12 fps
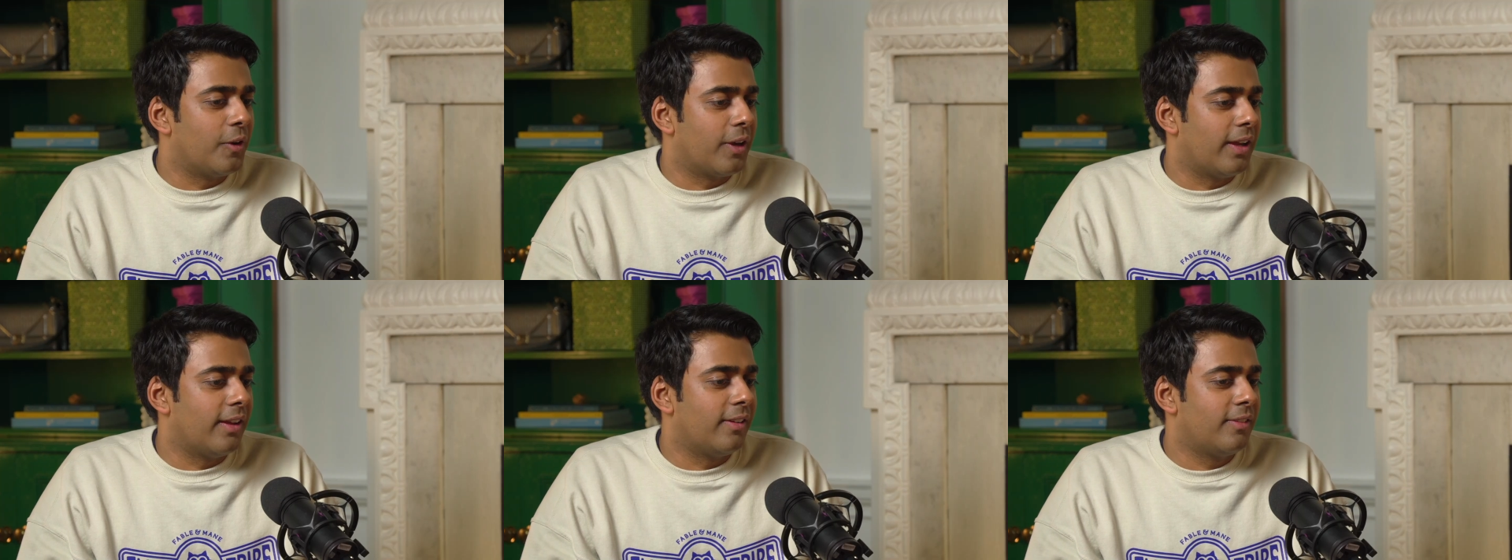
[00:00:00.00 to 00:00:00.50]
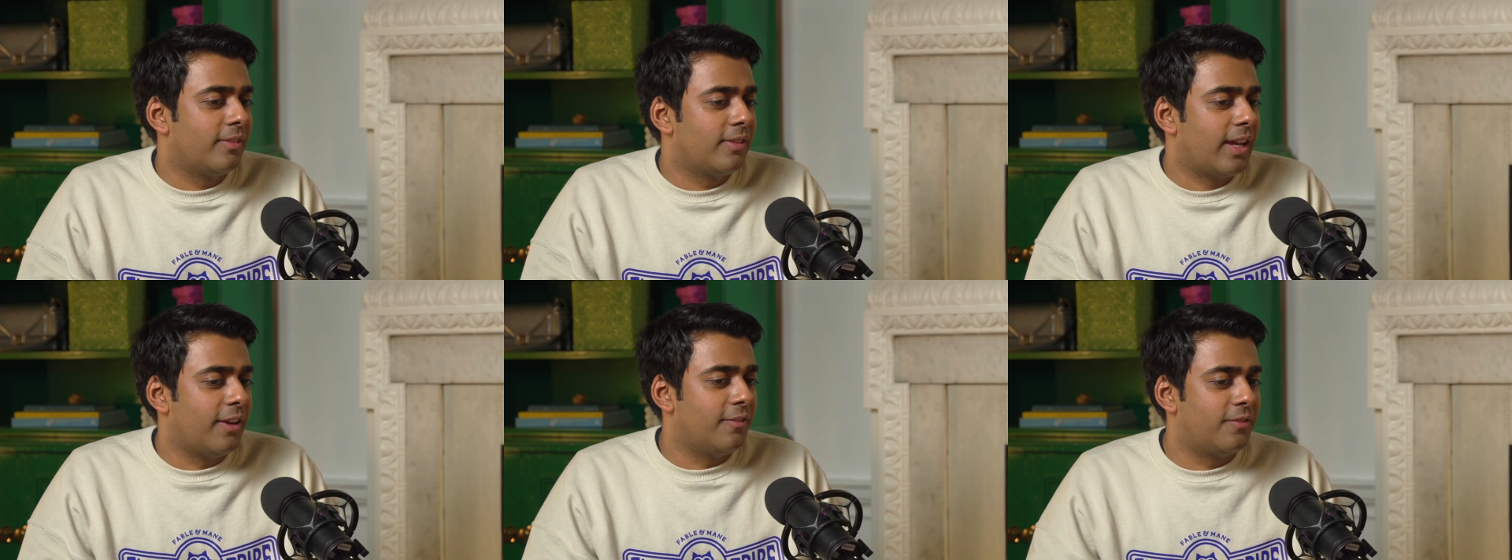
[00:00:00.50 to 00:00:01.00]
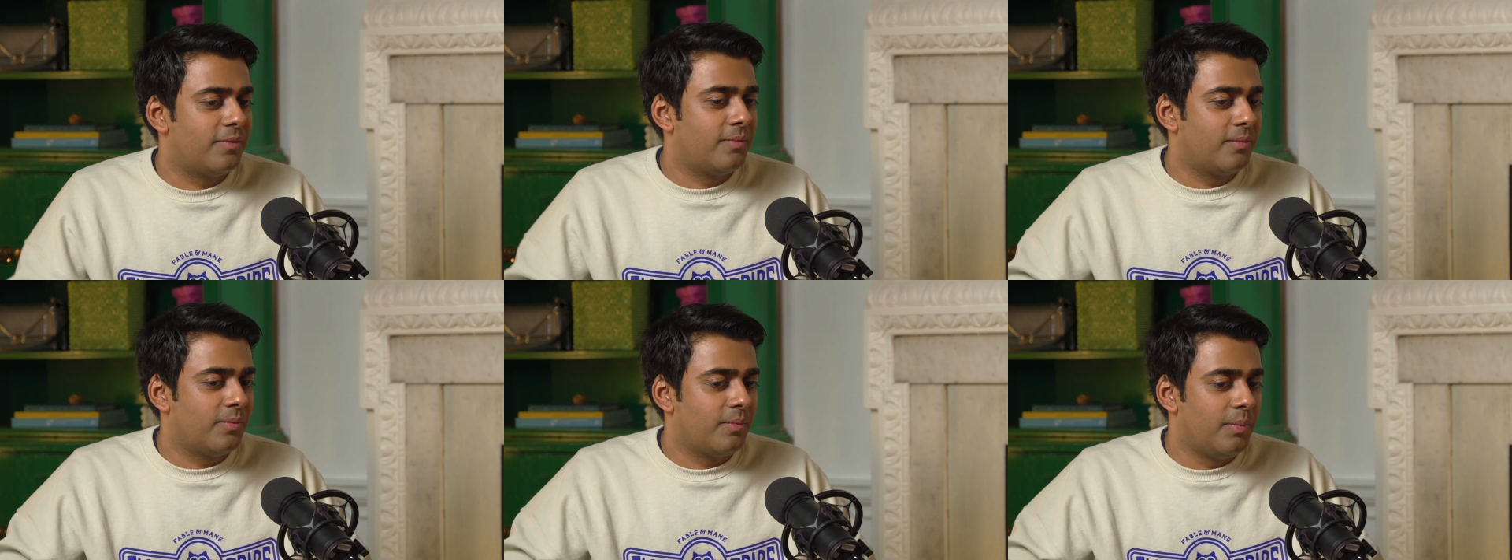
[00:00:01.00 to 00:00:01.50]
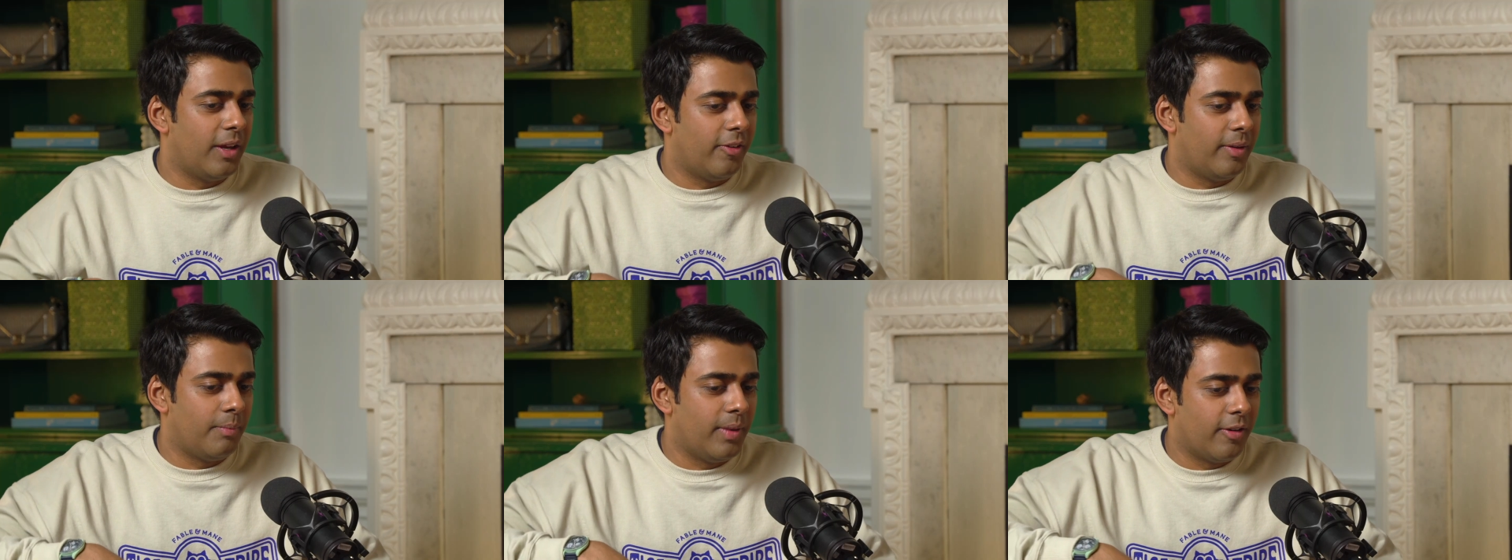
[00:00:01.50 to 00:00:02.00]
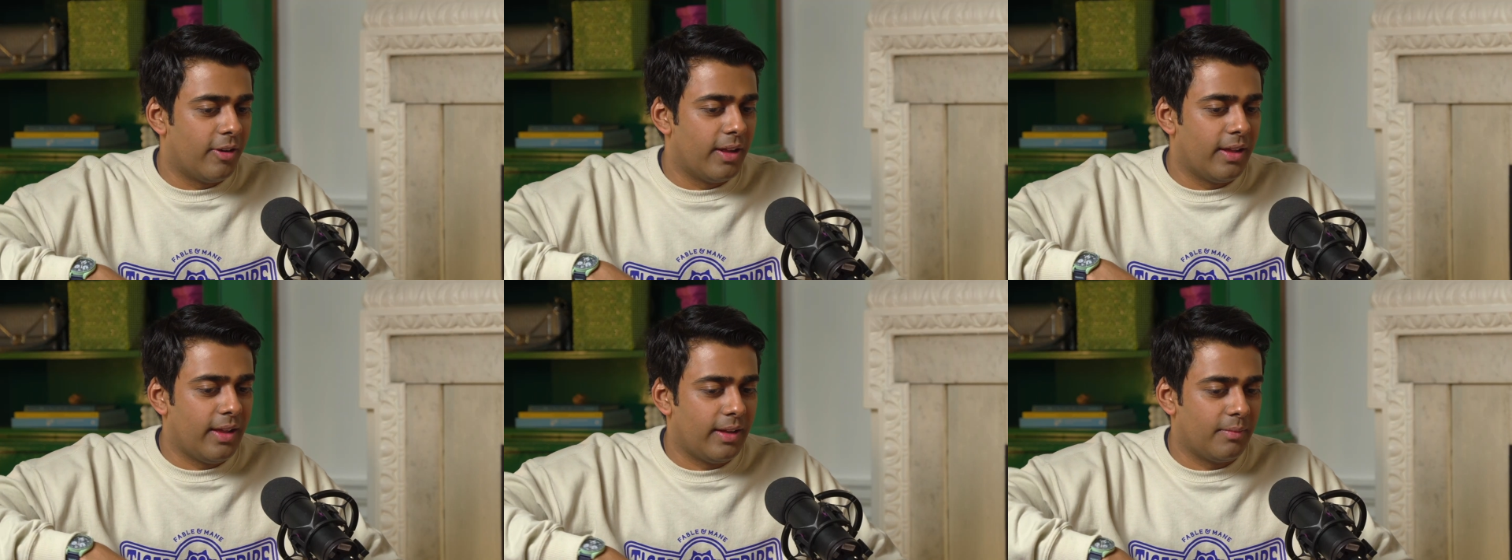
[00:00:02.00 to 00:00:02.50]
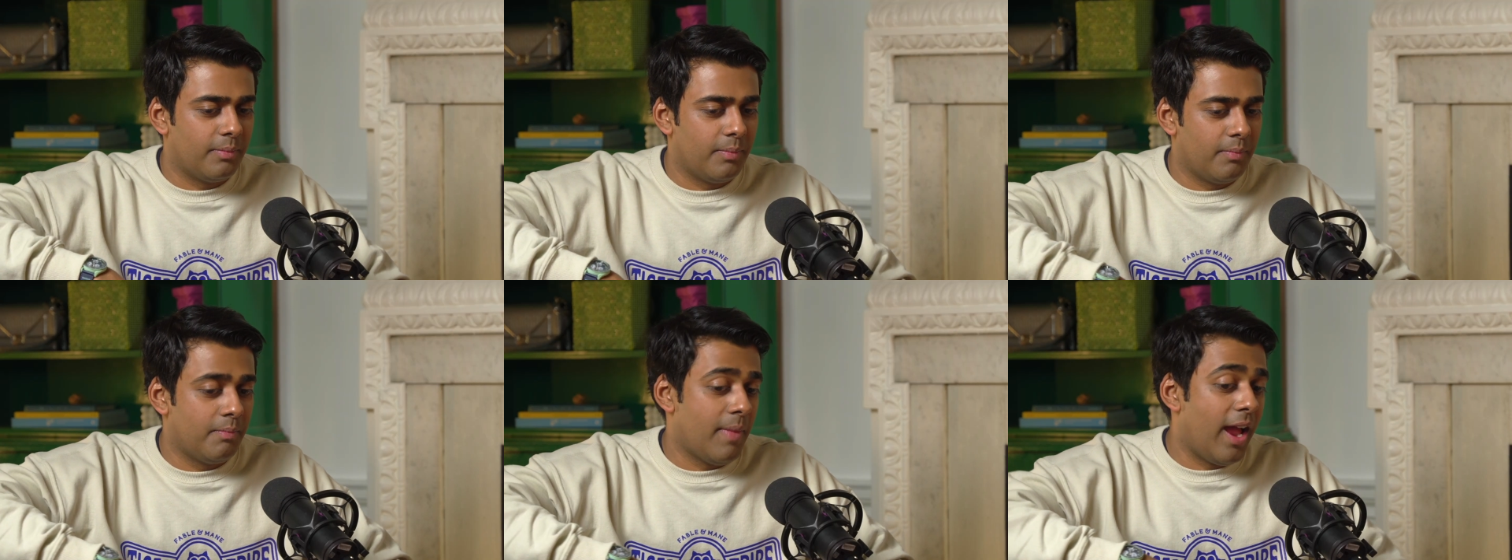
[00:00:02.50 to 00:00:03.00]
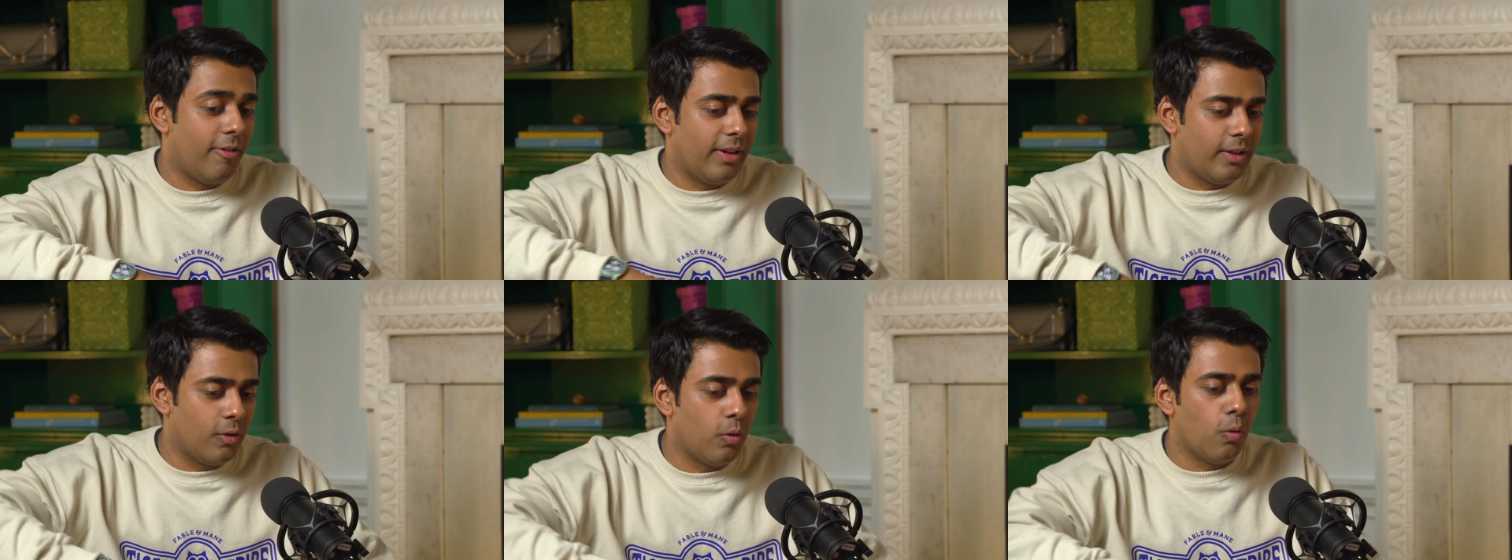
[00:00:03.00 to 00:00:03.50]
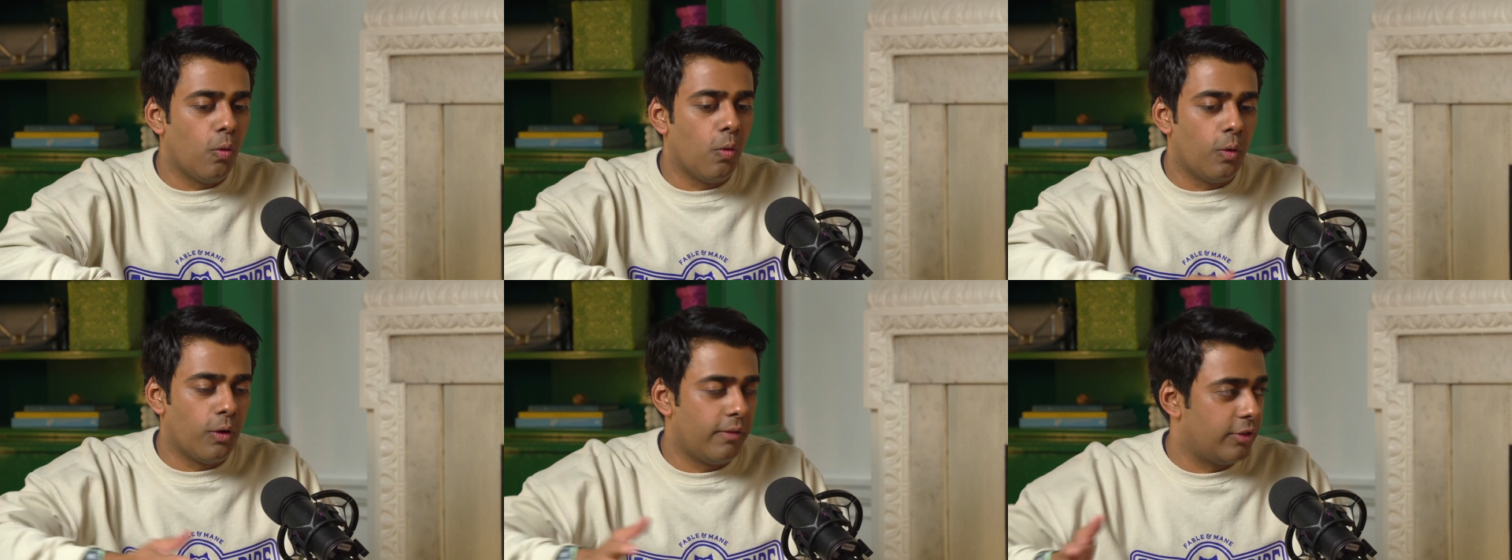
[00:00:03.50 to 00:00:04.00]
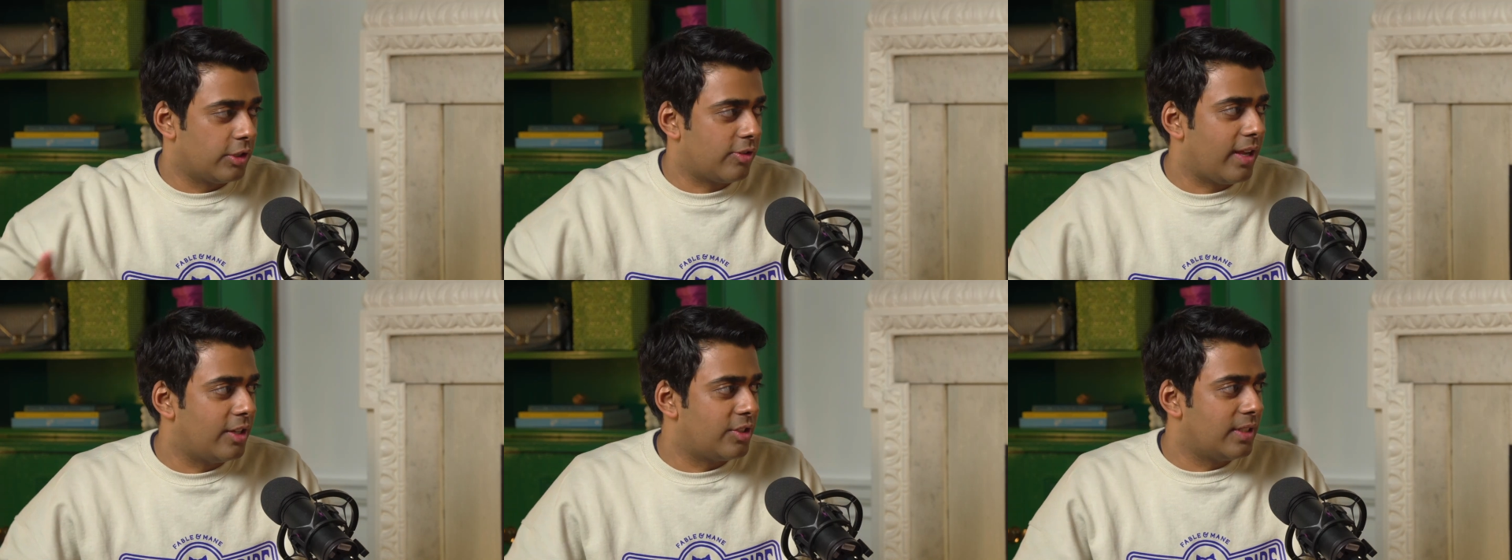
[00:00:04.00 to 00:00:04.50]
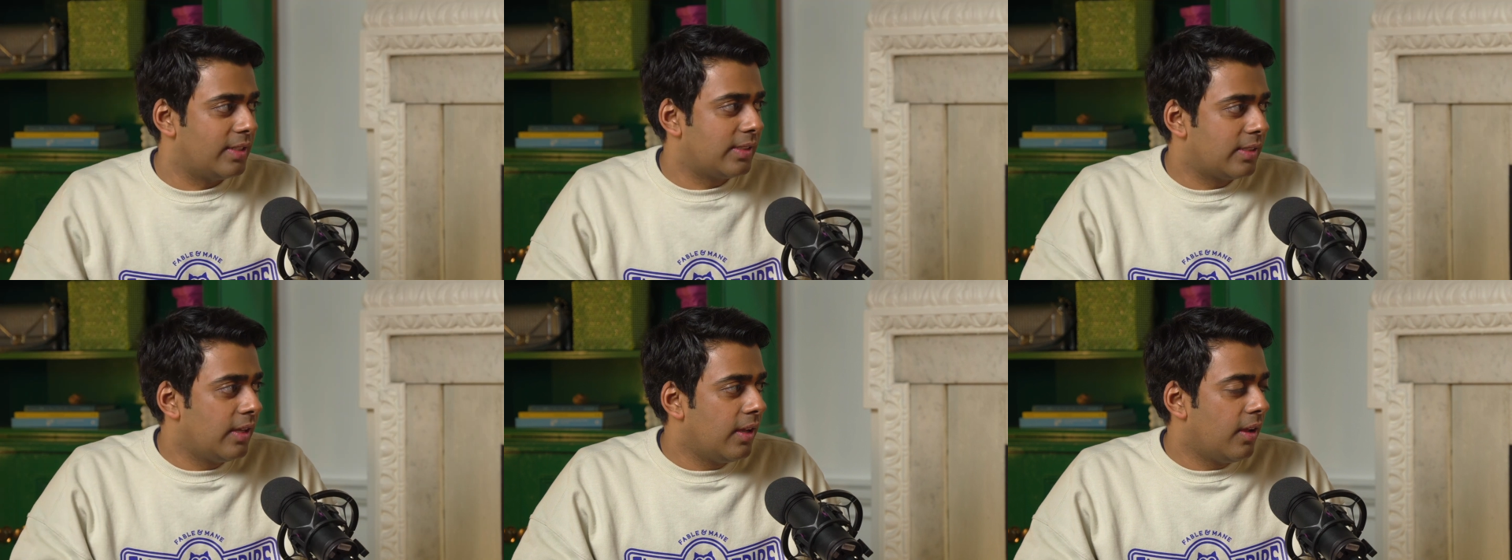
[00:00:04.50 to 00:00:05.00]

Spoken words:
got to kind of mirror and marry all of your strategies